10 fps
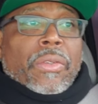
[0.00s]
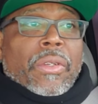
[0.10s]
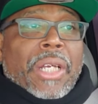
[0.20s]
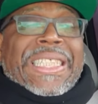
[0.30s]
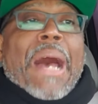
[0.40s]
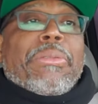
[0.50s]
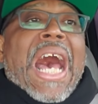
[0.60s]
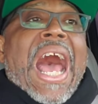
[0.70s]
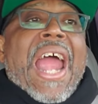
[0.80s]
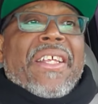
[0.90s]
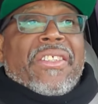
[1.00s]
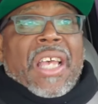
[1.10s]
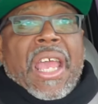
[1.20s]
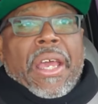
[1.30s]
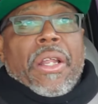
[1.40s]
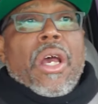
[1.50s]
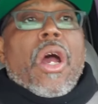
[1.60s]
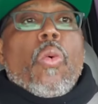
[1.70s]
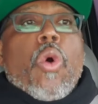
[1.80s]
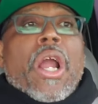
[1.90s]
Because I'm tired of saying,
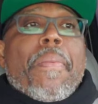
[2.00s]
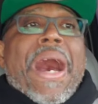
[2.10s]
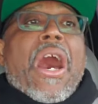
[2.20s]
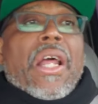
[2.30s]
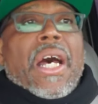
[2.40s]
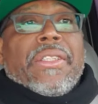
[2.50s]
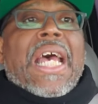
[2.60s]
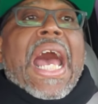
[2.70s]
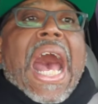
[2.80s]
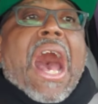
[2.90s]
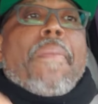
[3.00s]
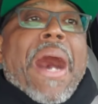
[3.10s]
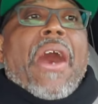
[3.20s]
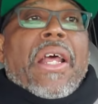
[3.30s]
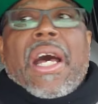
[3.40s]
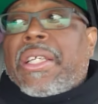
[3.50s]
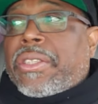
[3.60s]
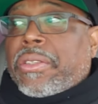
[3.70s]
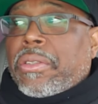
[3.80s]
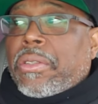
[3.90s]
what about us? How about
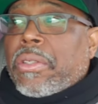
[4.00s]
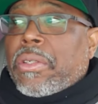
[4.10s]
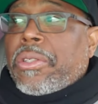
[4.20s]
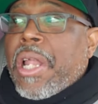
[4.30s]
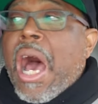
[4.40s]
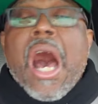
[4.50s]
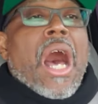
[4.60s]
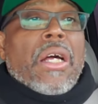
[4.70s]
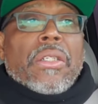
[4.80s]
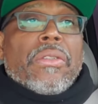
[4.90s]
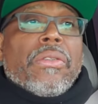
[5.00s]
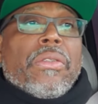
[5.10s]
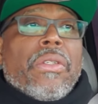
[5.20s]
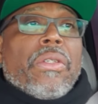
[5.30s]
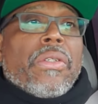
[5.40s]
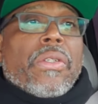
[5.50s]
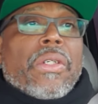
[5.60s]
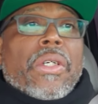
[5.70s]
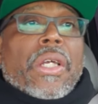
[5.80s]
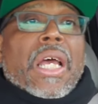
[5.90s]
us? Nah,
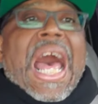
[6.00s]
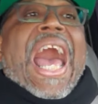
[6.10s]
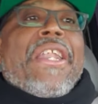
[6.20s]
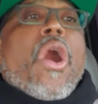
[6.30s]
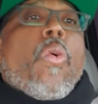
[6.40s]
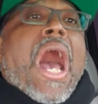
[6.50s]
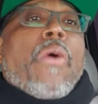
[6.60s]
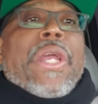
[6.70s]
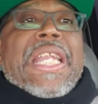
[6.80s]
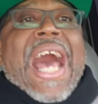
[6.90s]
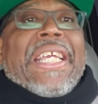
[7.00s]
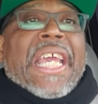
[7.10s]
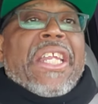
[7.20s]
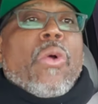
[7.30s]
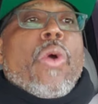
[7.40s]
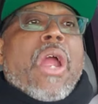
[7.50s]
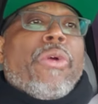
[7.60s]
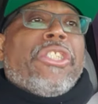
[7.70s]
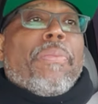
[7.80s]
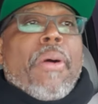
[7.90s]
I know why we not getting to where
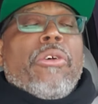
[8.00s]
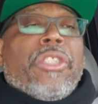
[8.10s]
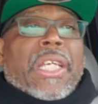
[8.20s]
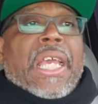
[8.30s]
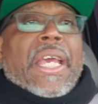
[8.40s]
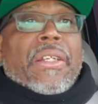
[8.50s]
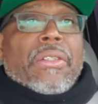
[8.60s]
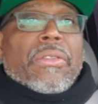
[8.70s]
we supposed to get.